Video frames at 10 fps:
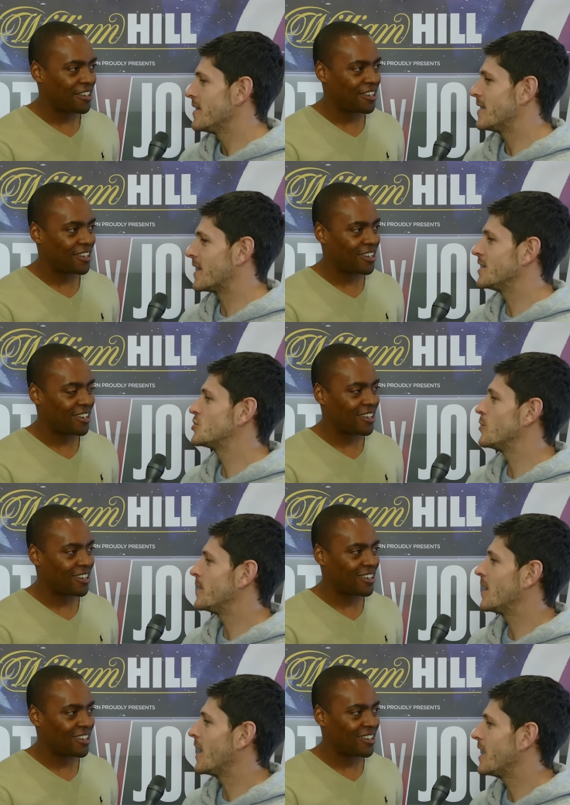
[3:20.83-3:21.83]
Speaker 1: the kid's
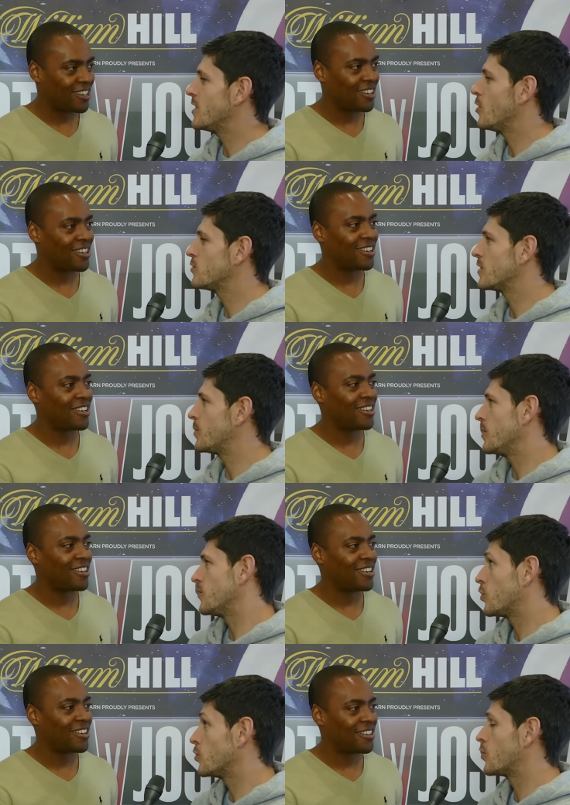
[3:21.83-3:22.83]
coming in at late notice, but
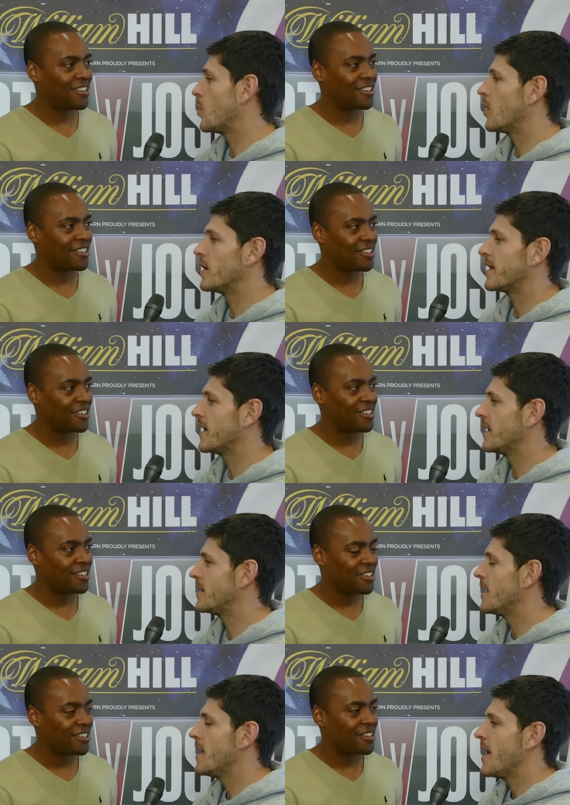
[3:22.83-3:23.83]
he's a good quality
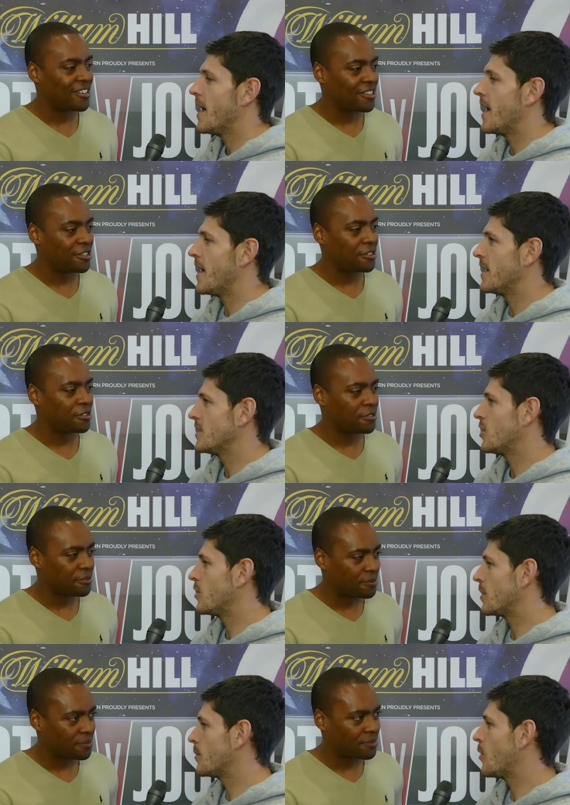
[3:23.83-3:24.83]
kid. Uh, you
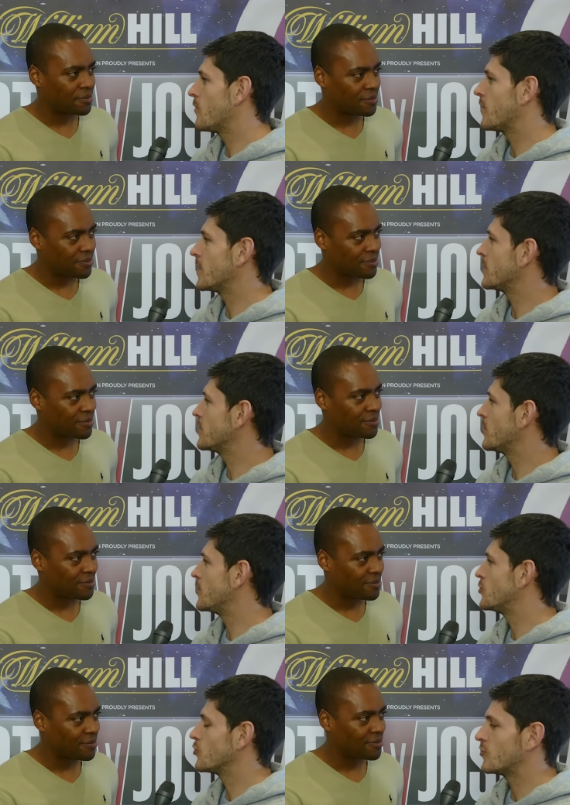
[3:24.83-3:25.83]
know, and I'm hopefully
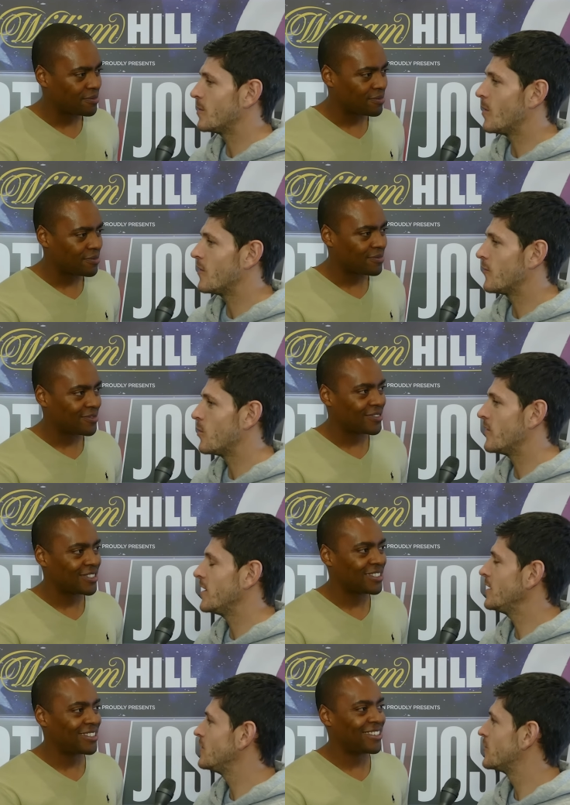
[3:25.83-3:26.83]
going to dust him off
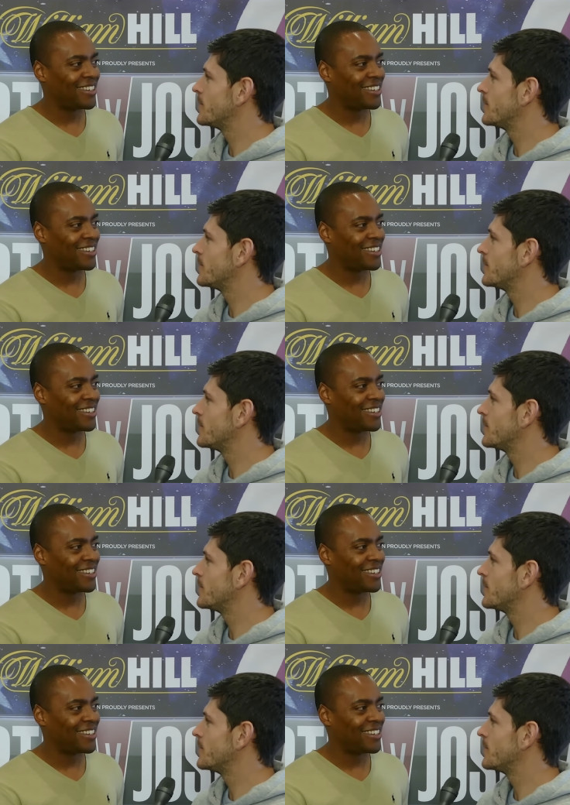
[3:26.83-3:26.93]
with ease.